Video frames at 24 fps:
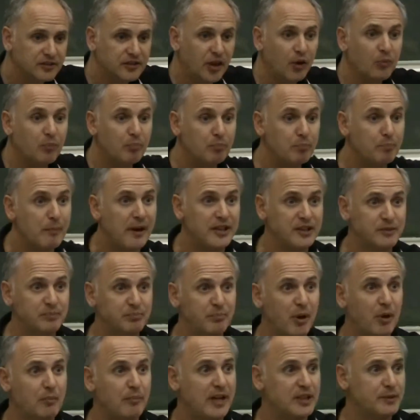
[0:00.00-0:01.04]
Don't mess,
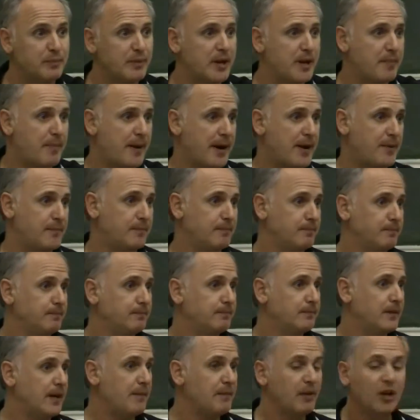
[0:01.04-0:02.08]
don't mess me about.
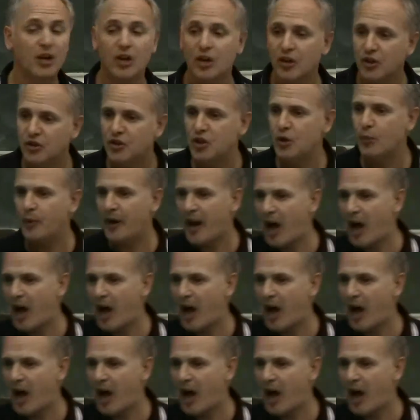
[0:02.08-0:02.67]
Yeah? You